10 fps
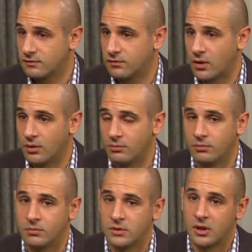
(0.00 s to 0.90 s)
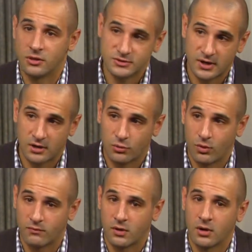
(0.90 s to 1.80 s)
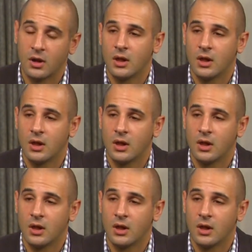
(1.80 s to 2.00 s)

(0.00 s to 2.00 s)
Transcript: from the other side of the river